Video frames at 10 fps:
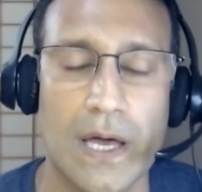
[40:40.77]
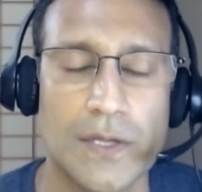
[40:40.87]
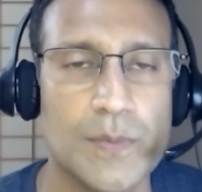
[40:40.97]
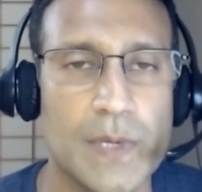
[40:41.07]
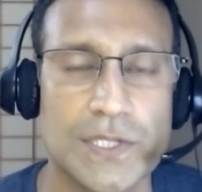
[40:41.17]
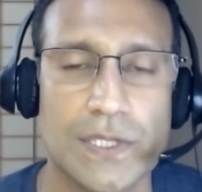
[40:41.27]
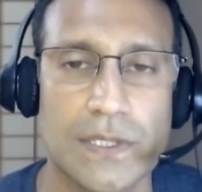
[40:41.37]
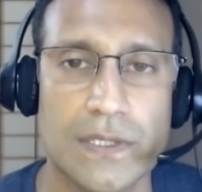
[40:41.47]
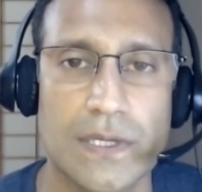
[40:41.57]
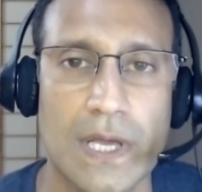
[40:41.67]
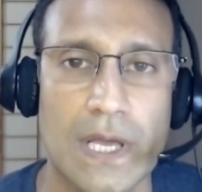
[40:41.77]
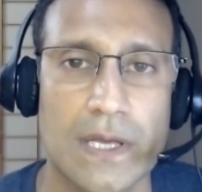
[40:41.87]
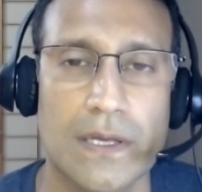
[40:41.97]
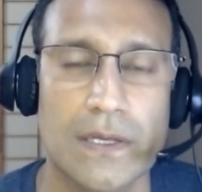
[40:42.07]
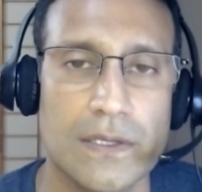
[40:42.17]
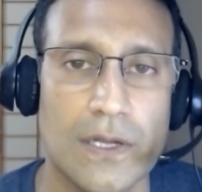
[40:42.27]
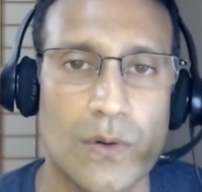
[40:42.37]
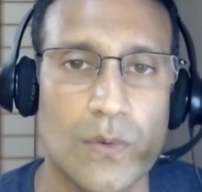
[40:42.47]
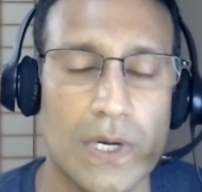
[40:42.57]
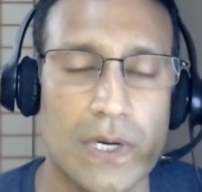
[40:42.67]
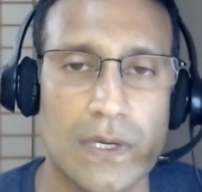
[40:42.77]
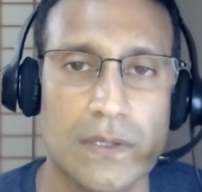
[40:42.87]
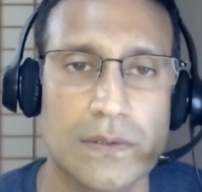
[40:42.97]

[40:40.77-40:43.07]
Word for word: you mentioned, you know,